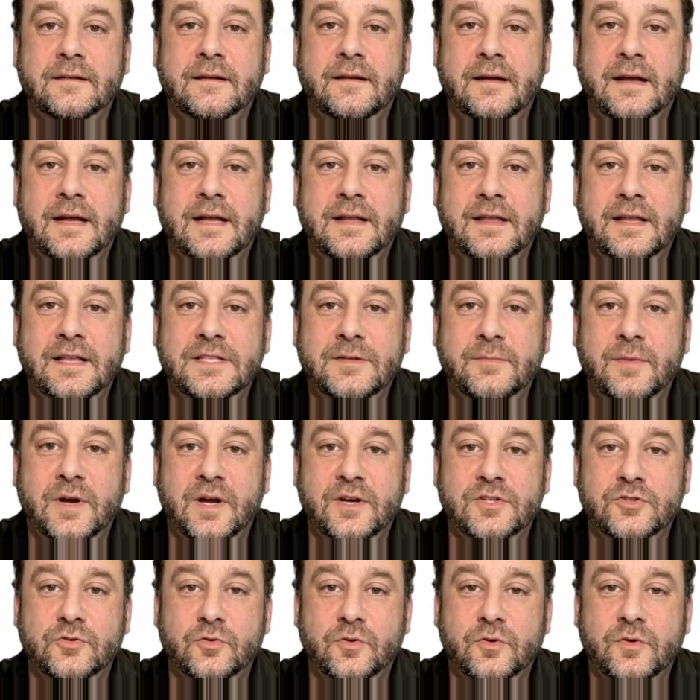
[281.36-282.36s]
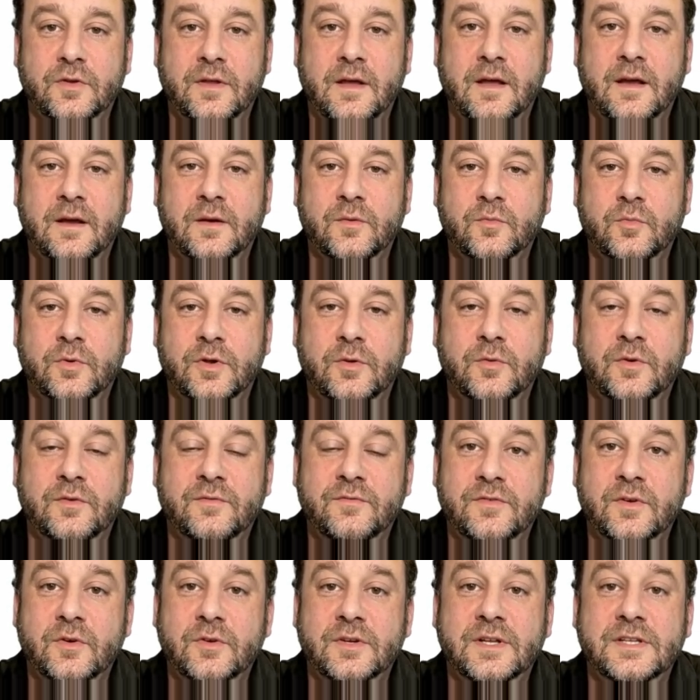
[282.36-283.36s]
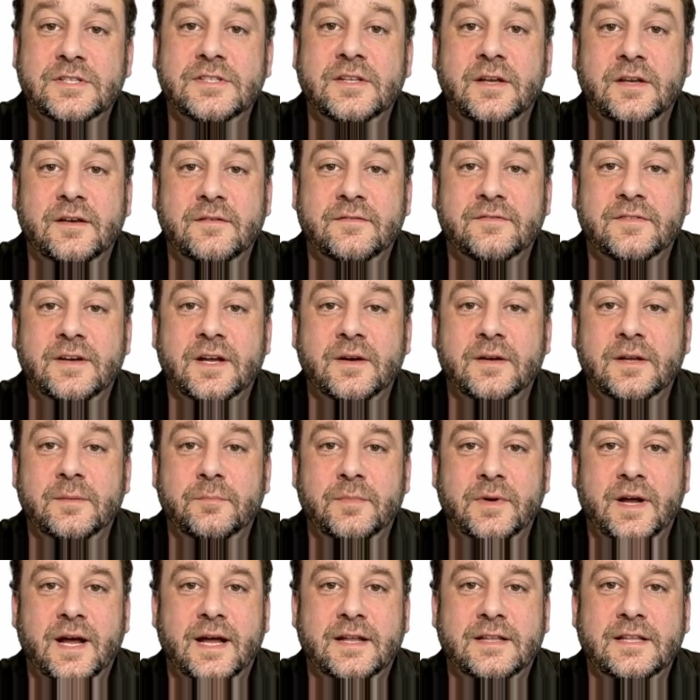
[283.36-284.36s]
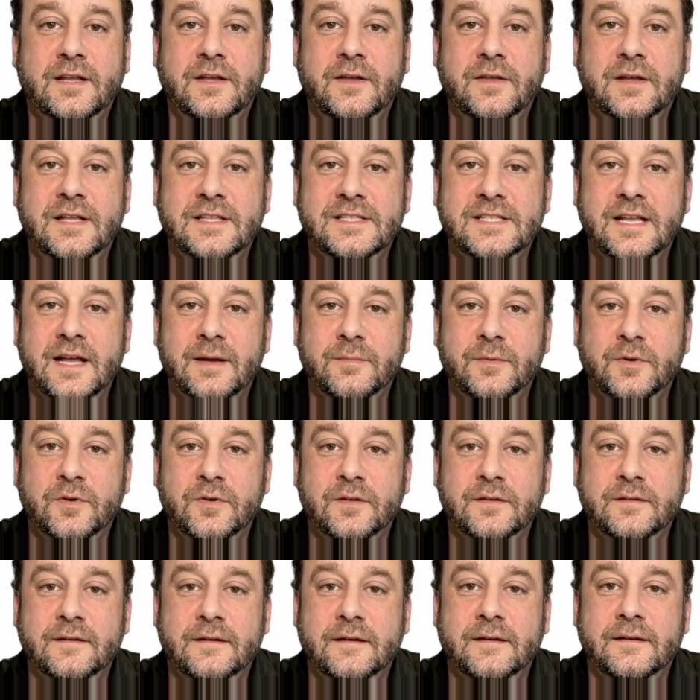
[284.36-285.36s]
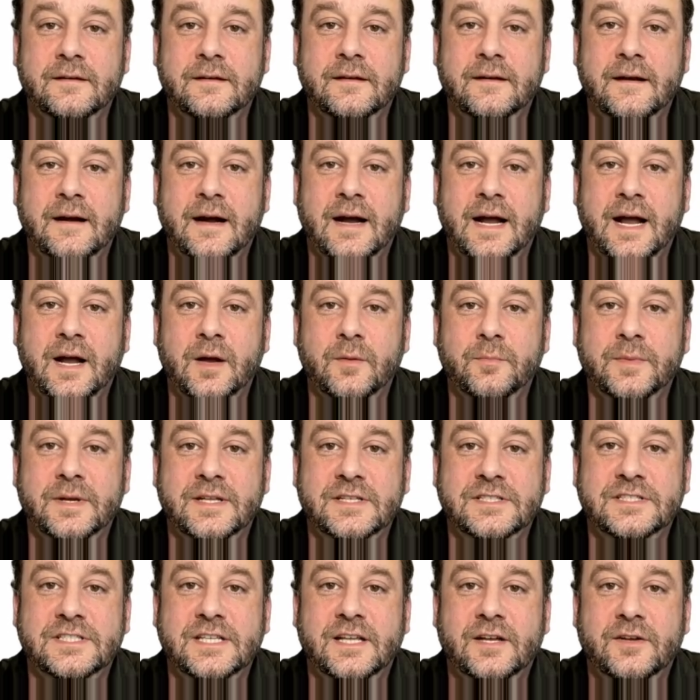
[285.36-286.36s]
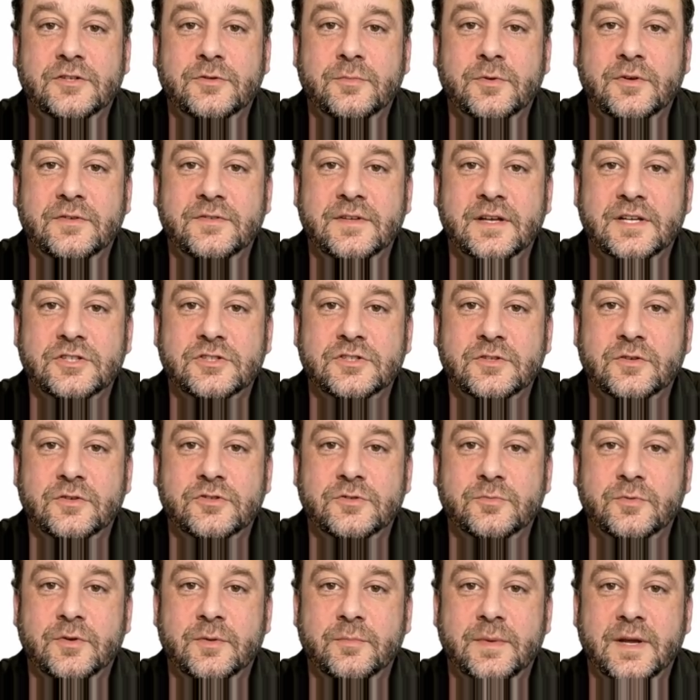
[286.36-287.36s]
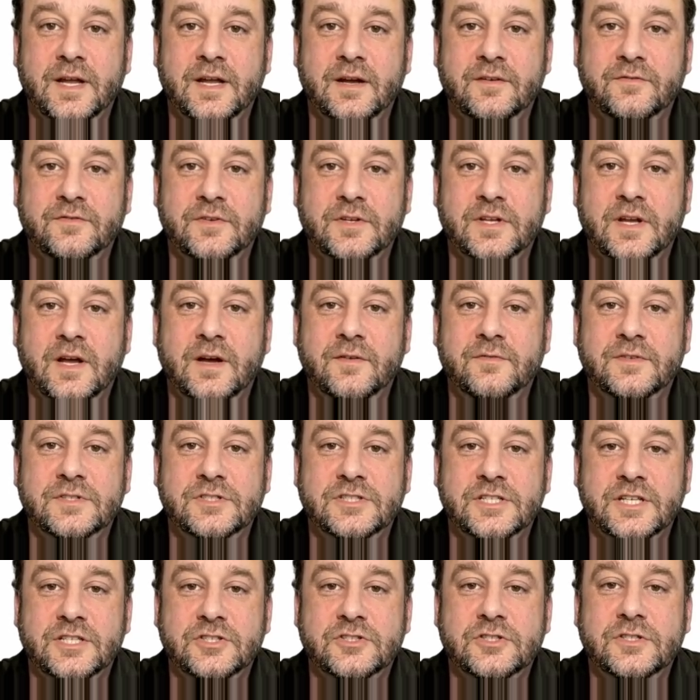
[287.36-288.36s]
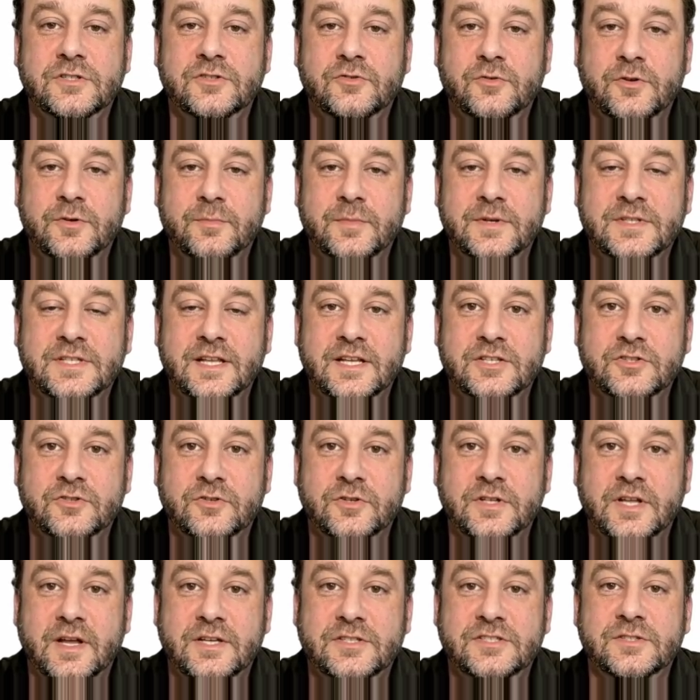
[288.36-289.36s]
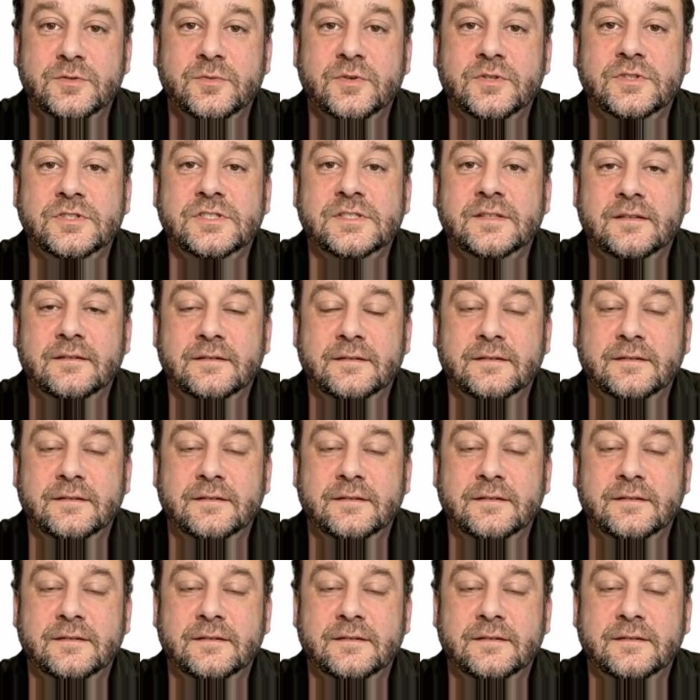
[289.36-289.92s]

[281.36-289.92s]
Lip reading: In this module, we will focus on a very practical example, helping sales professionals prepare for conversations with potential customers.